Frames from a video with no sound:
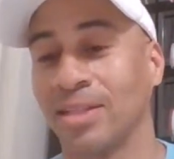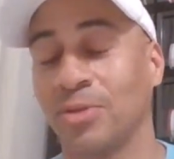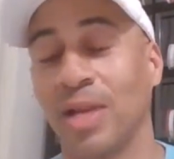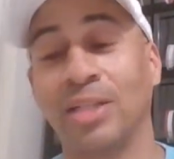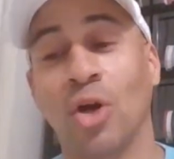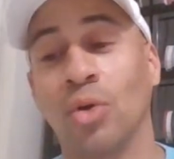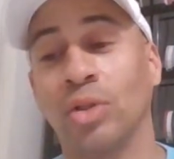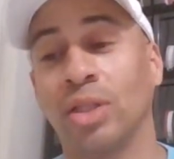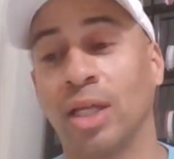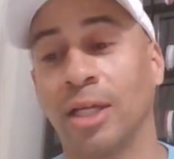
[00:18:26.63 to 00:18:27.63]
So that's the
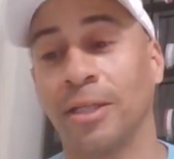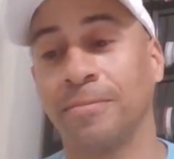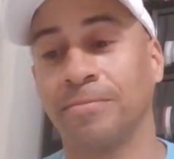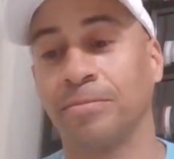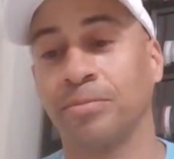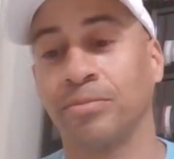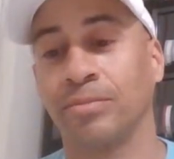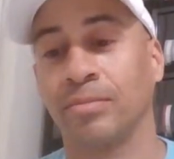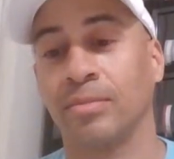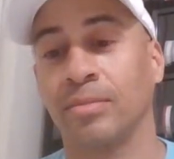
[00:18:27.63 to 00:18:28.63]
only thing.
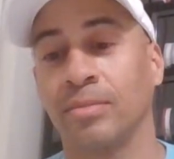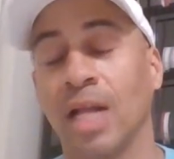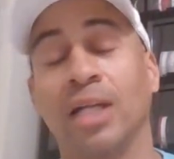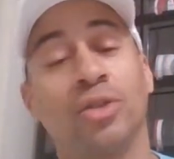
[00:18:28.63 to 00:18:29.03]
I